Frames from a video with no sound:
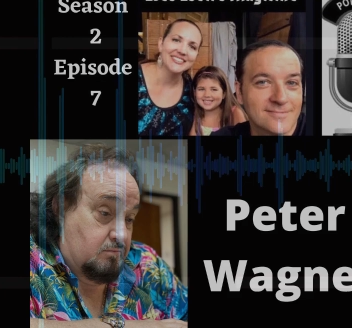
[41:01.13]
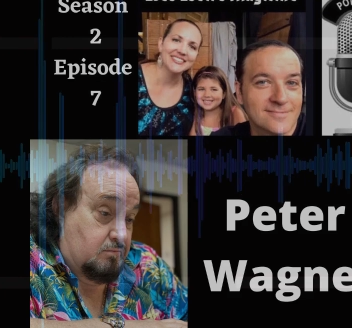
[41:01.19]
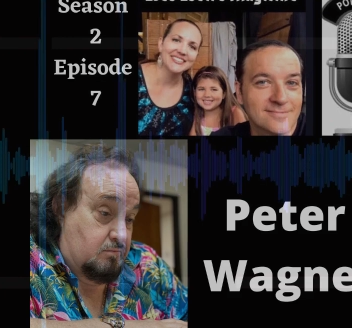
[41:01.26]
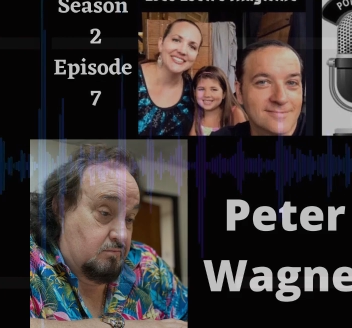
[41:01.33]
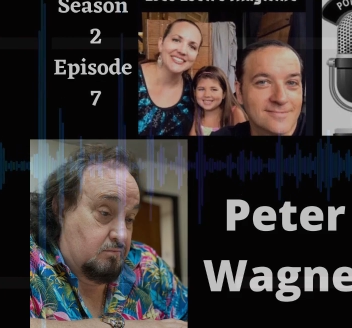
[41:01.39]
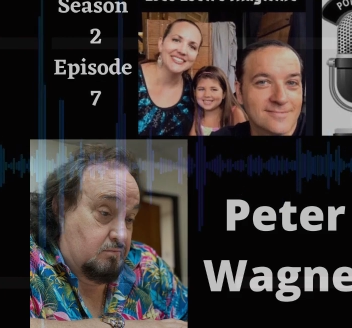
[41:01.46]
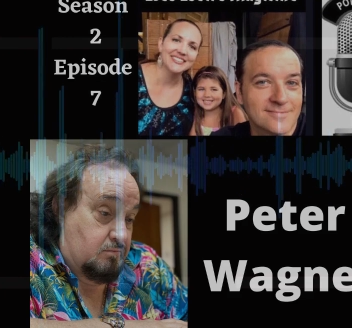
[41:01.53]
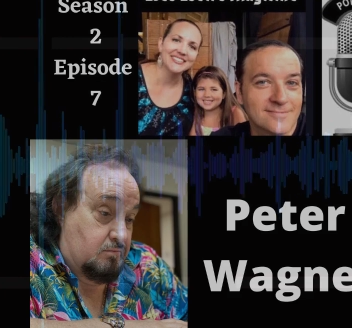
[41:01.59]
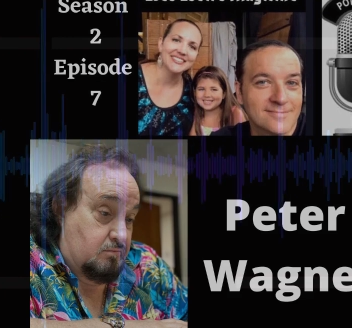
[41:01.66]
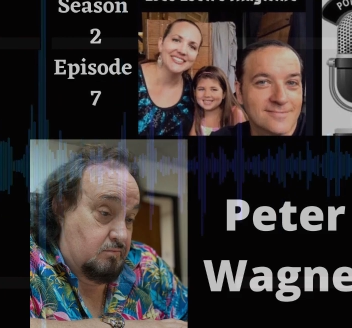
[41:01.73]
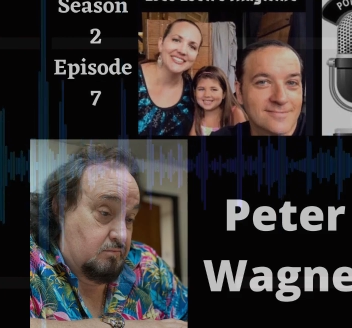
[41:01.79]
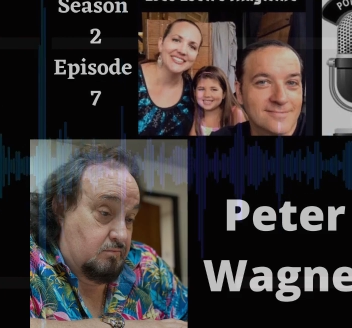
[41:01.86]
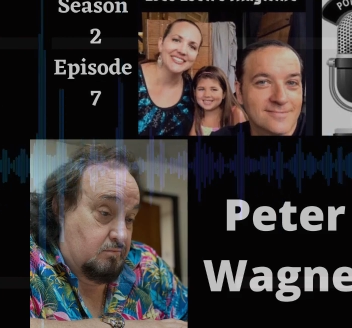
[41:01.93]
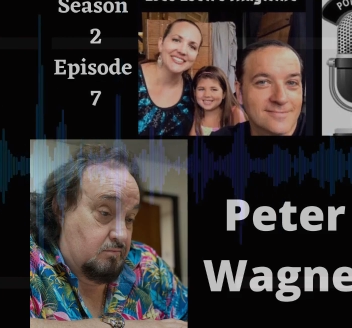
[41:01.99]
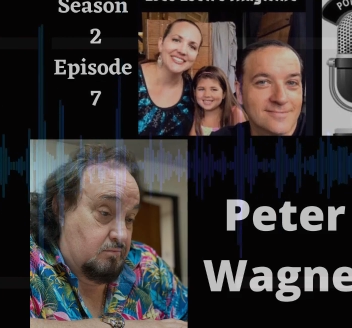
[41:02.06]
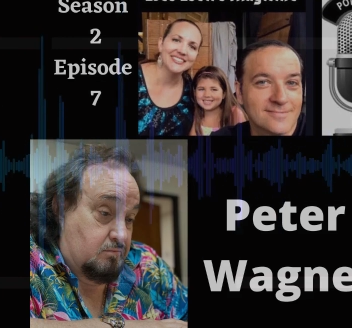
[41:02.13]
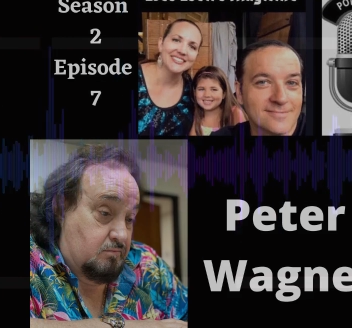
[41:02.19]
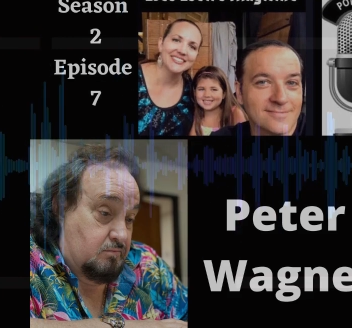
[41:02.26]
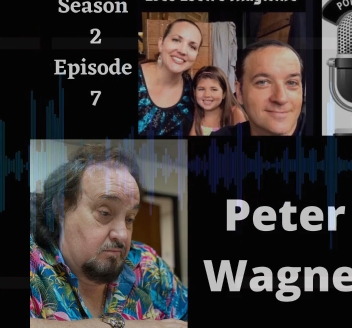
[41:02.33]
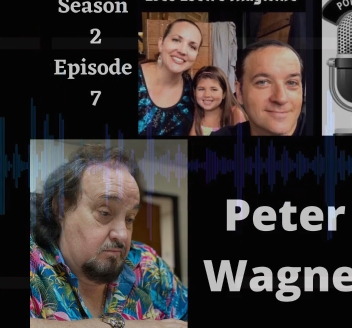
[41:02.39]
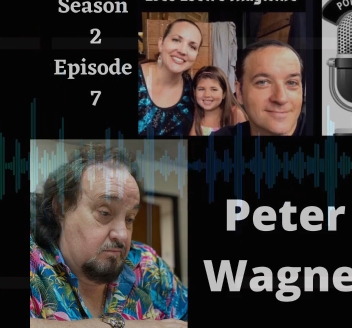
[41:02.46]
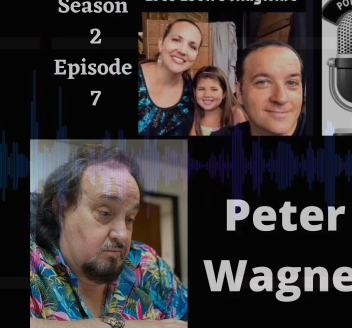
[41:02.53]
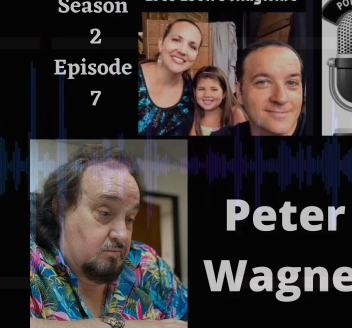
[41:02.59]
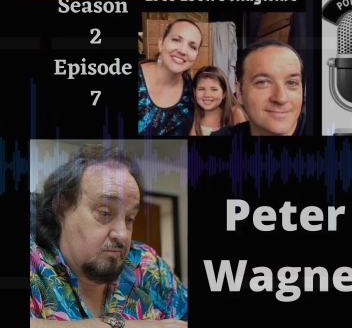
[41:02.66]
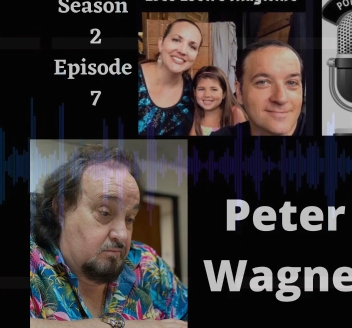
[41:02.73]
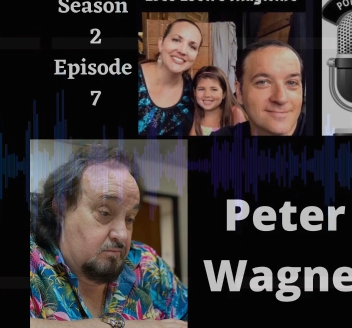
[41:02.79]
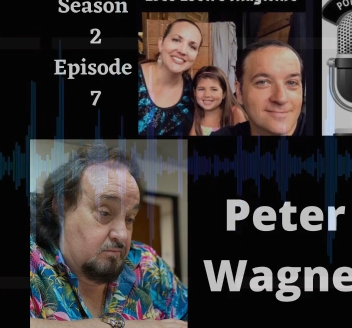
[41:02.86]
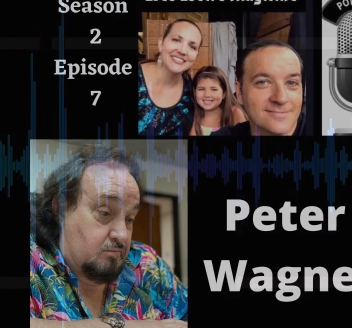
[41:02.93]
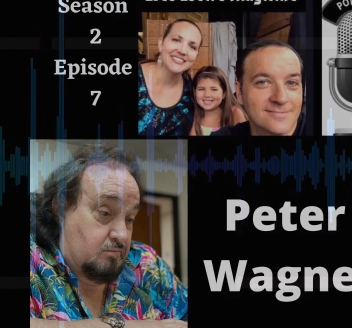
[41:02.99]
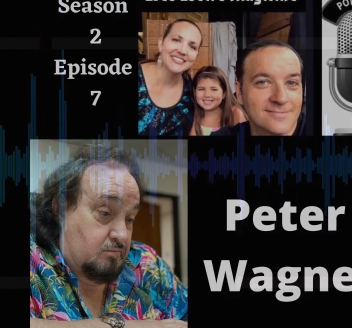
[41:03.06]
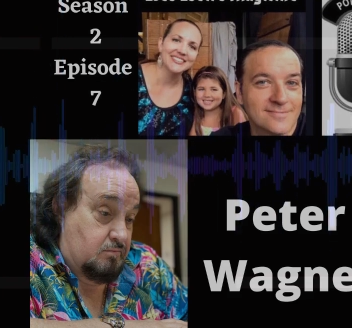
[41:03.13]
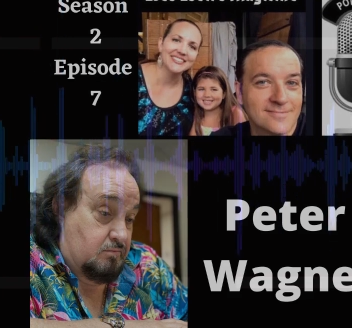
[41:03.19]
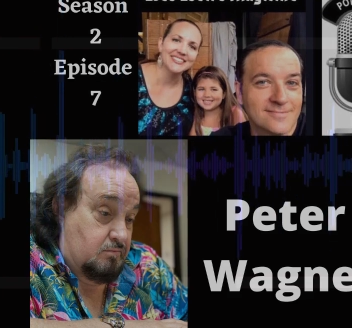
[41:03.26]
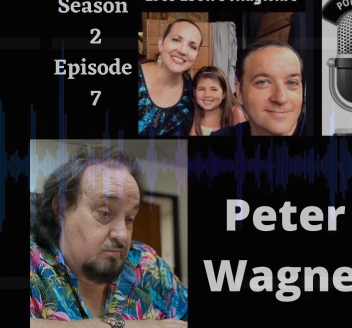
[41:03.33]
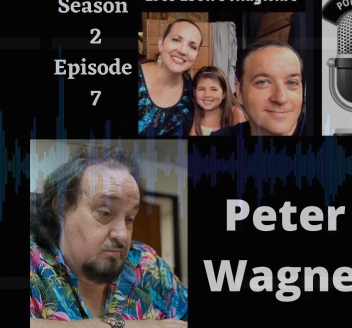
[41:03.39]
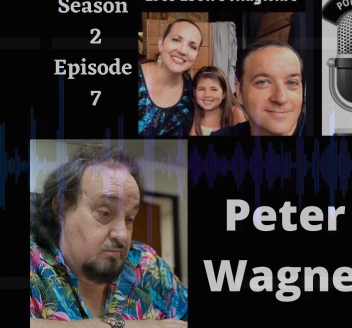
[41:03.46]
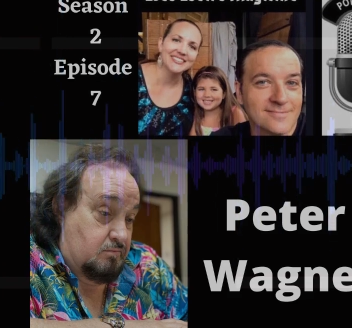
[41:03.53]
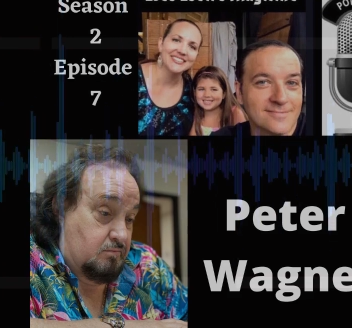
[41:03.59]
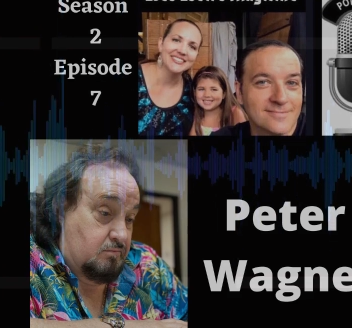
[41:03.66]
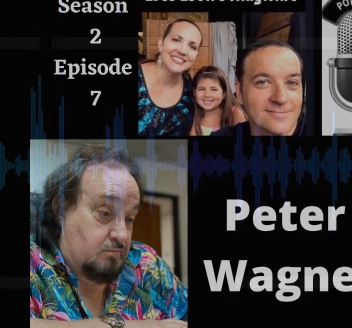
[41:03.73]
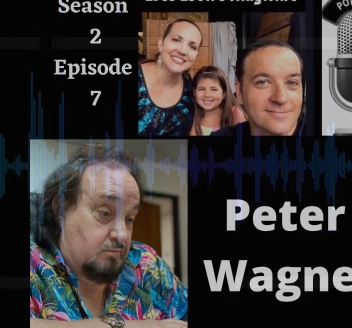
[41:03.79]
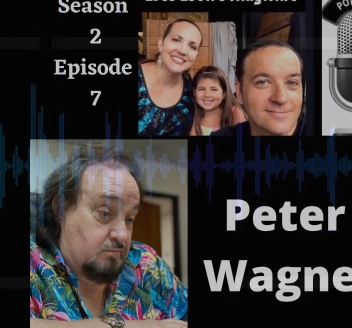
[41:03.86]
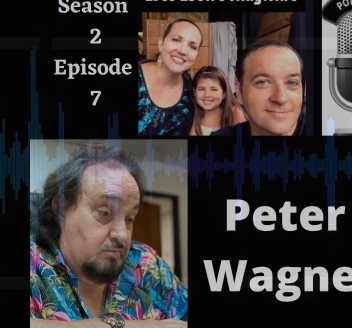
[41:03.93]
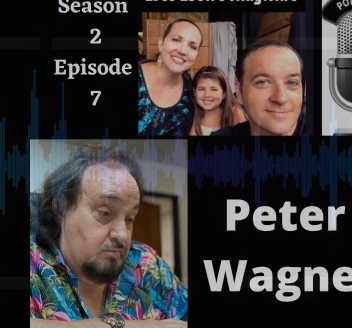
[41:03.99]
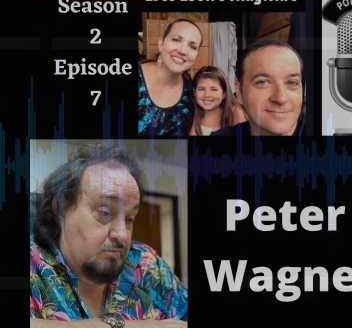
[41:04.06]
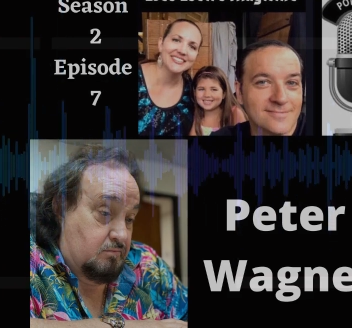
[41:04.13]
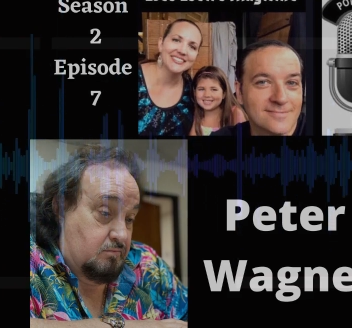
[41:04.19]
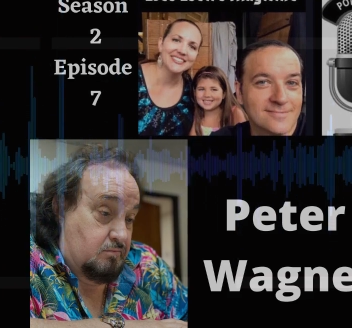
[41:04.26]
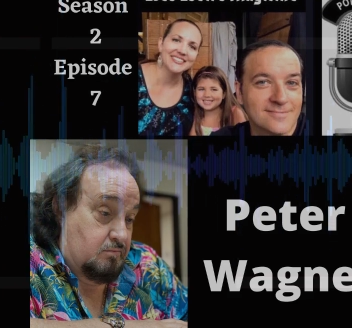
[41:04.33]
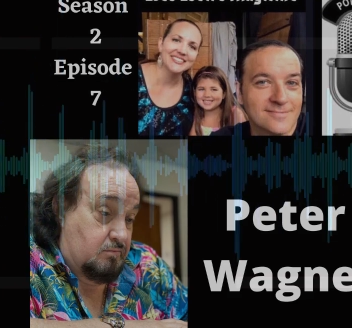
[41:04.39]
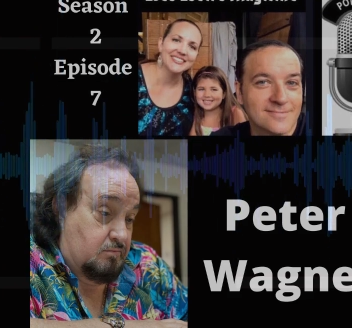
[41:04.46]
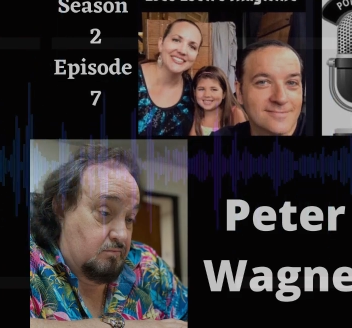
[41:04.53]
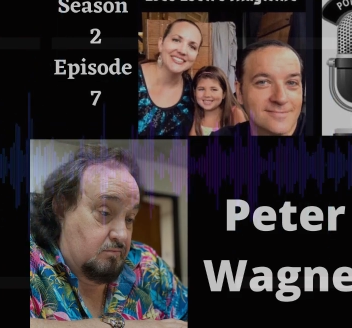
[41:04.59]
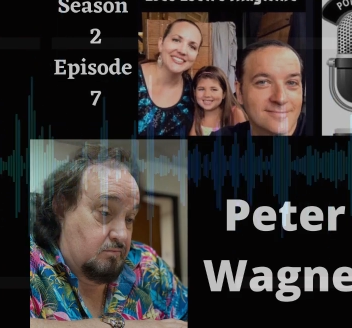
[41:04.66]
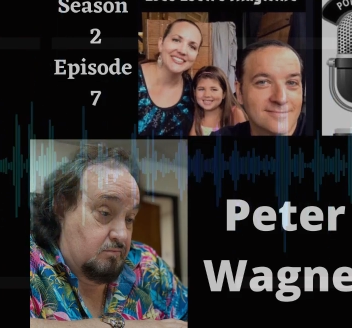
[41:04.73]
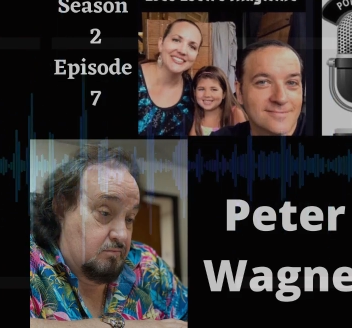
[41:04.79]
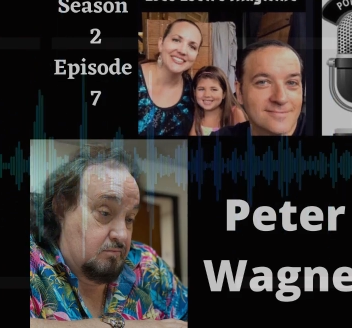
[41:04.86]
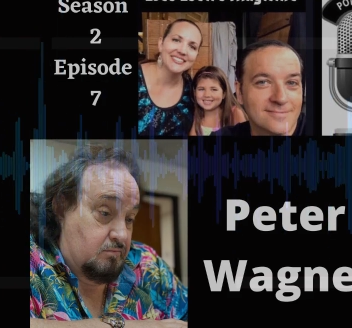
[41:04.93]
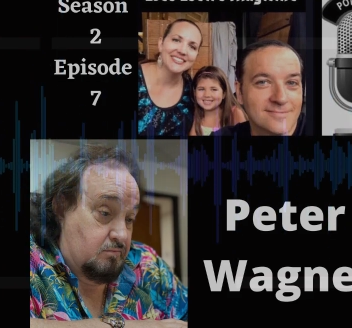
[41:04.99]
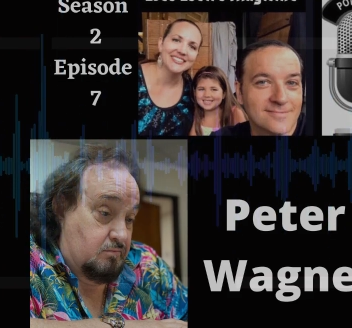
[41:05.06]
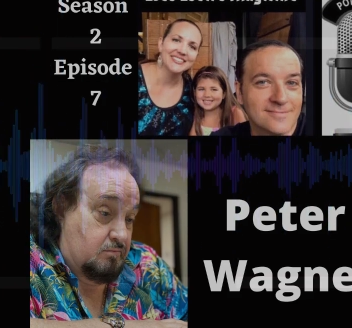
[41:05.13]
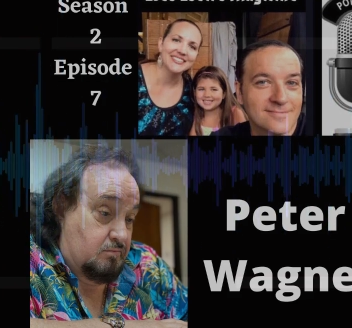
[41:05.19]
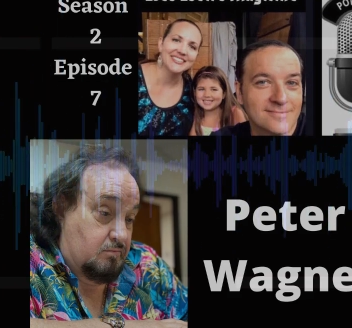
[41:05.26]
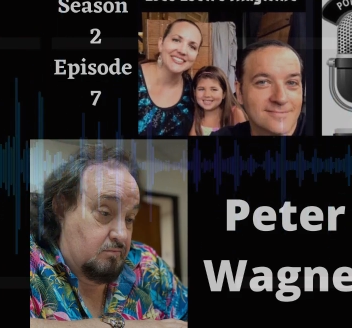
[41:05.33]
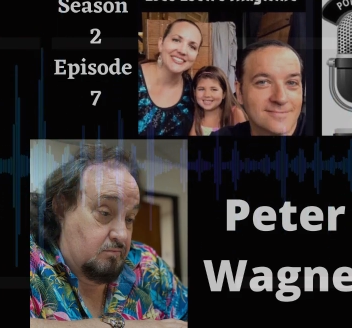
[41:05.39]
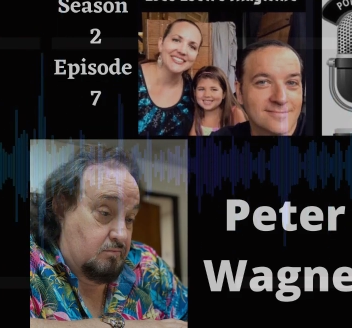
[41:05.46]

Speaker 1: talked about earlier about converting apartments to condos or townhouses.